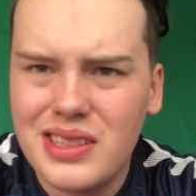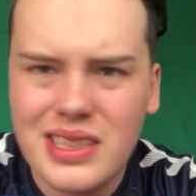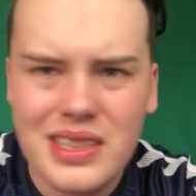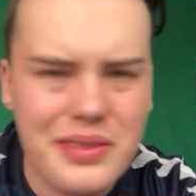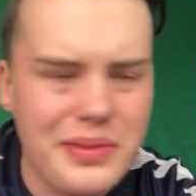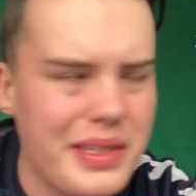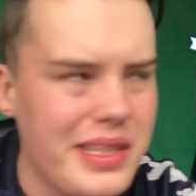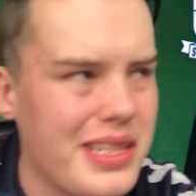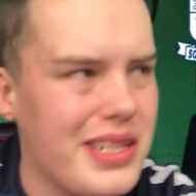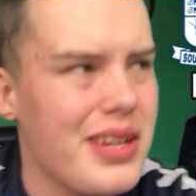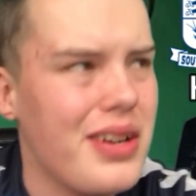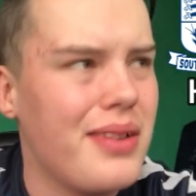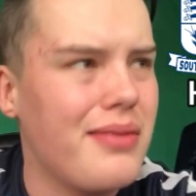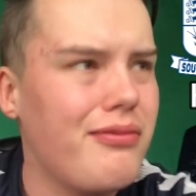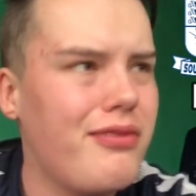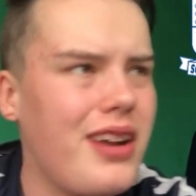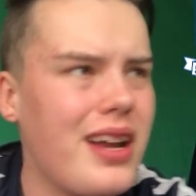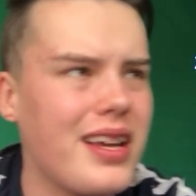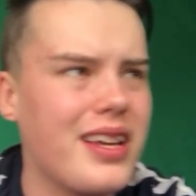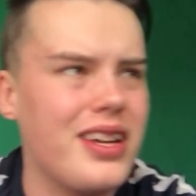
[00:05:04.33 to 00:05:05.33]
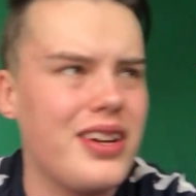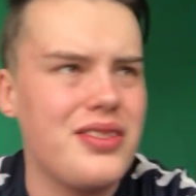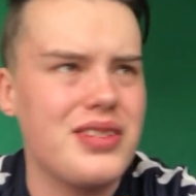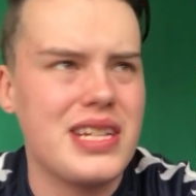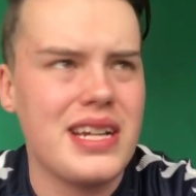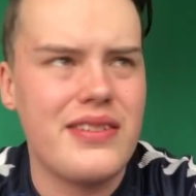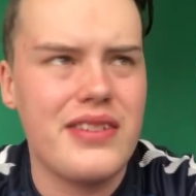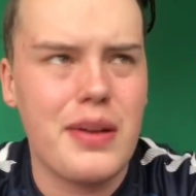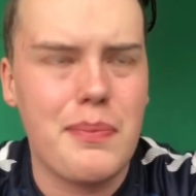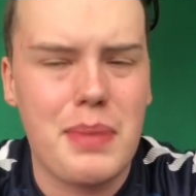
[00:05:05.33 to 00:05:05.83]
No, he's not. And Recco's
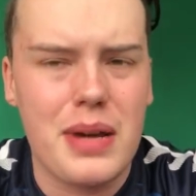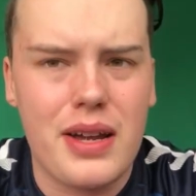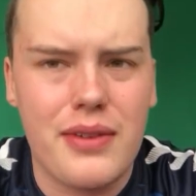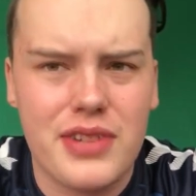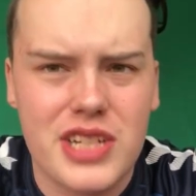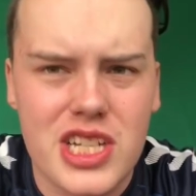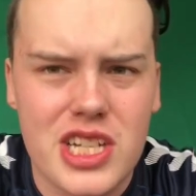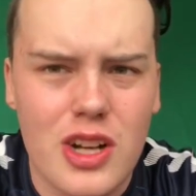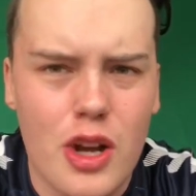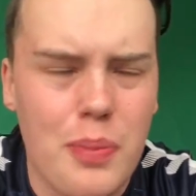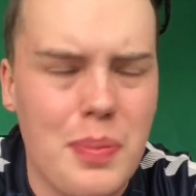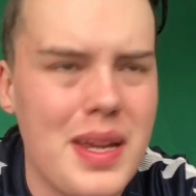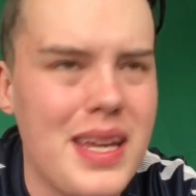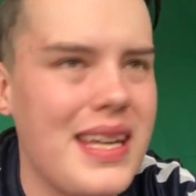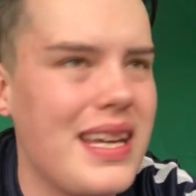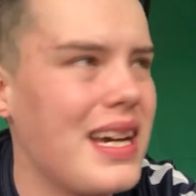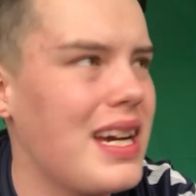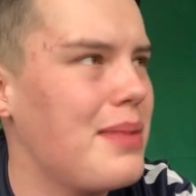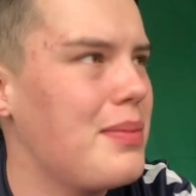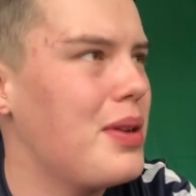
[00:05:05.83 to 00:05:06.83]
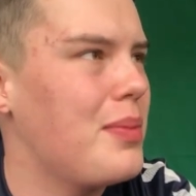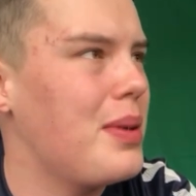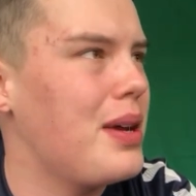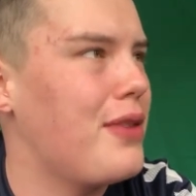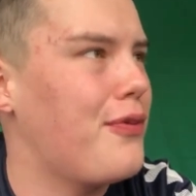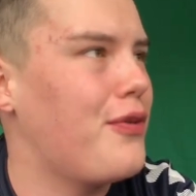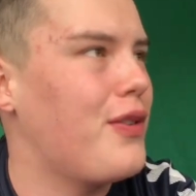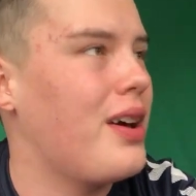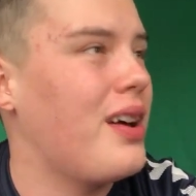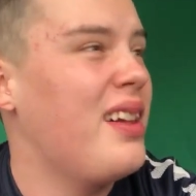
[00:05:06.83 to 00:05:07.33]
having a bit of a sloppy game, to
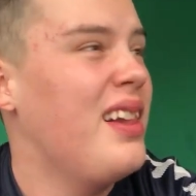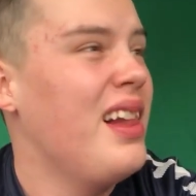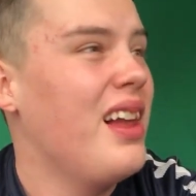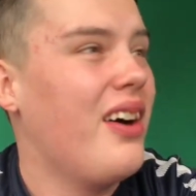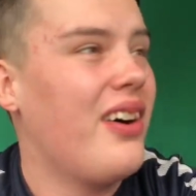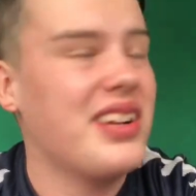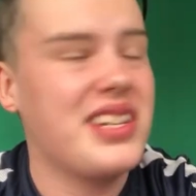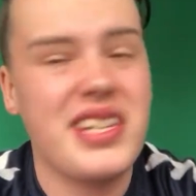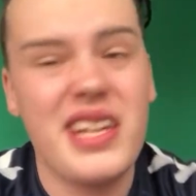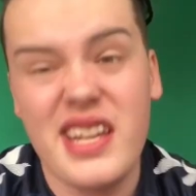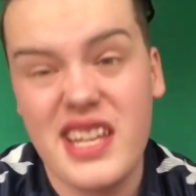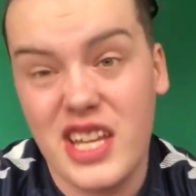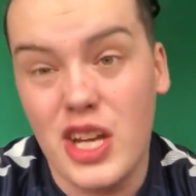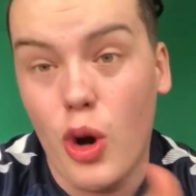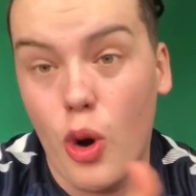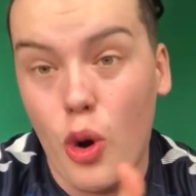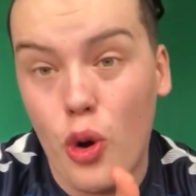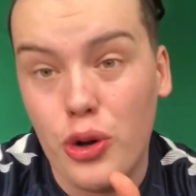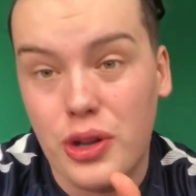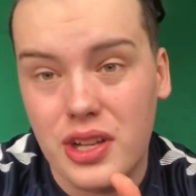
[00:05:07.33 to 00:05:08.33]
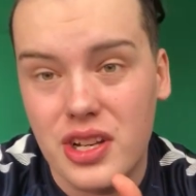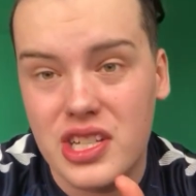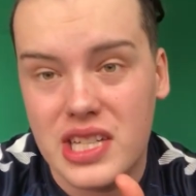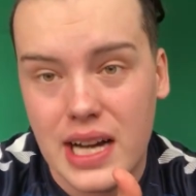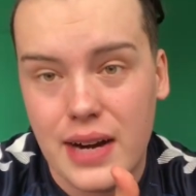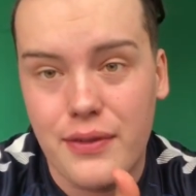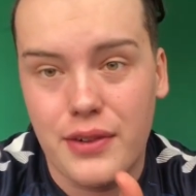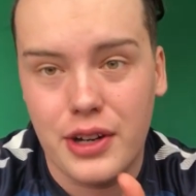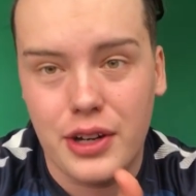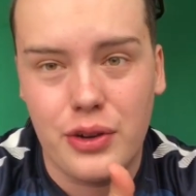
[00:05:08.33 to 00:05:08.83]
be fair. I'd say Cordner's
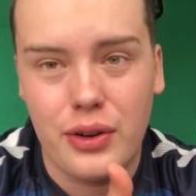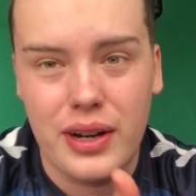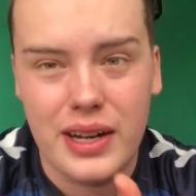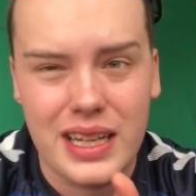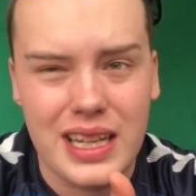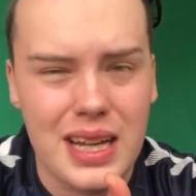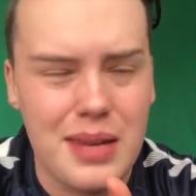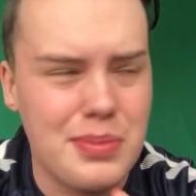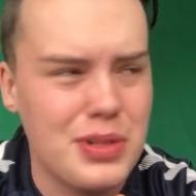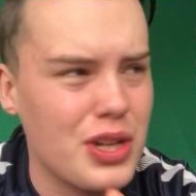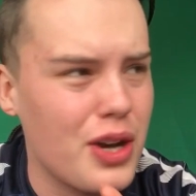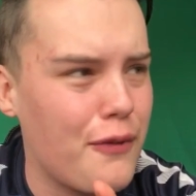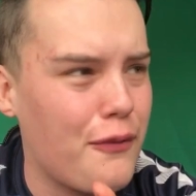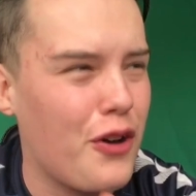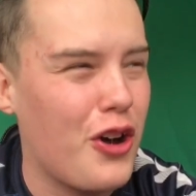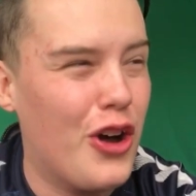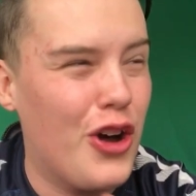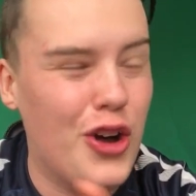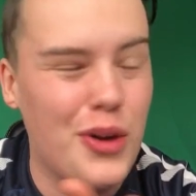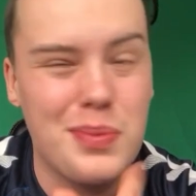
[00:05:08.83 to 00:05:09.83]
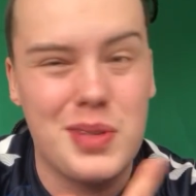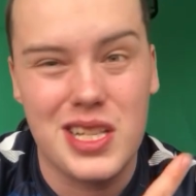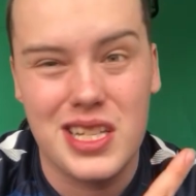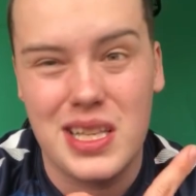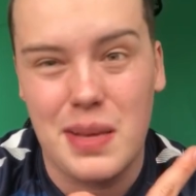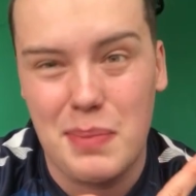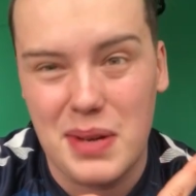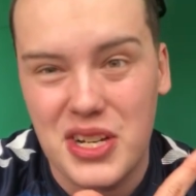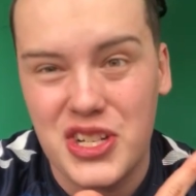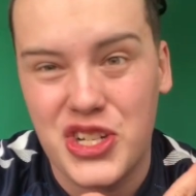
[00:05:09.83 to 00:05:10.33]
having a great game so far. Hobson's
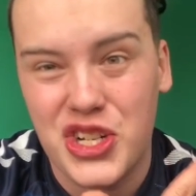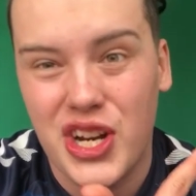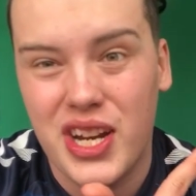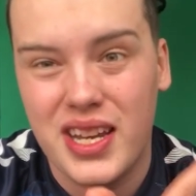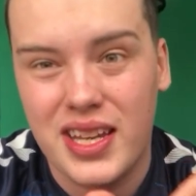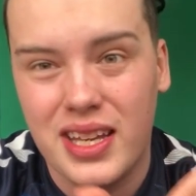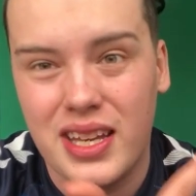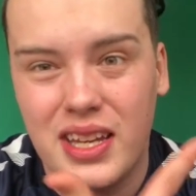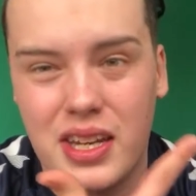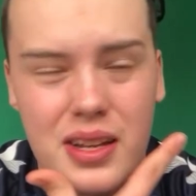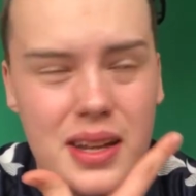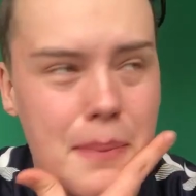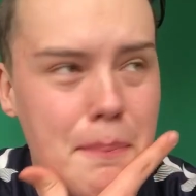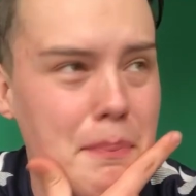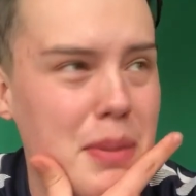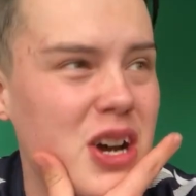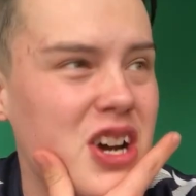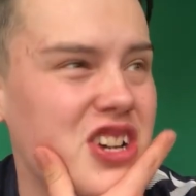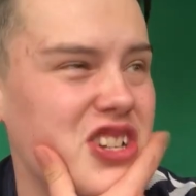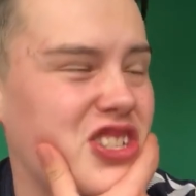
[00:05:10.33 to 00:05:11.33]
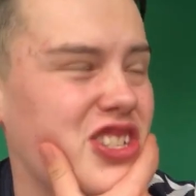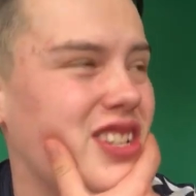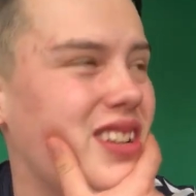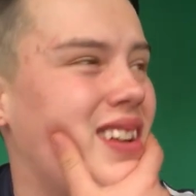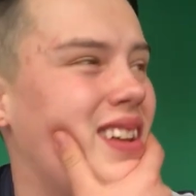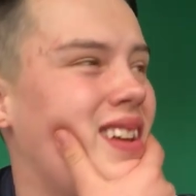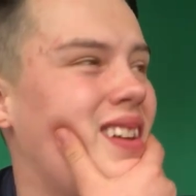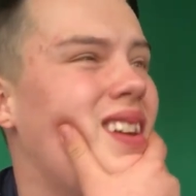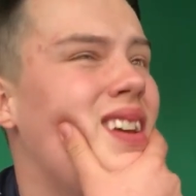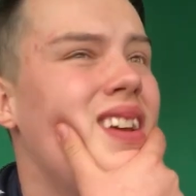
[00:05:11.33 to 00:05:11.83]
a bit shaky,
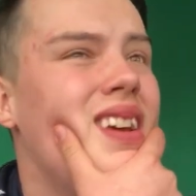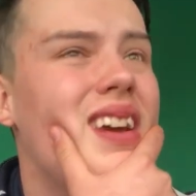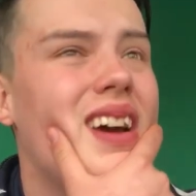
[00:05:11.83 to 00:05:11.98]
personally.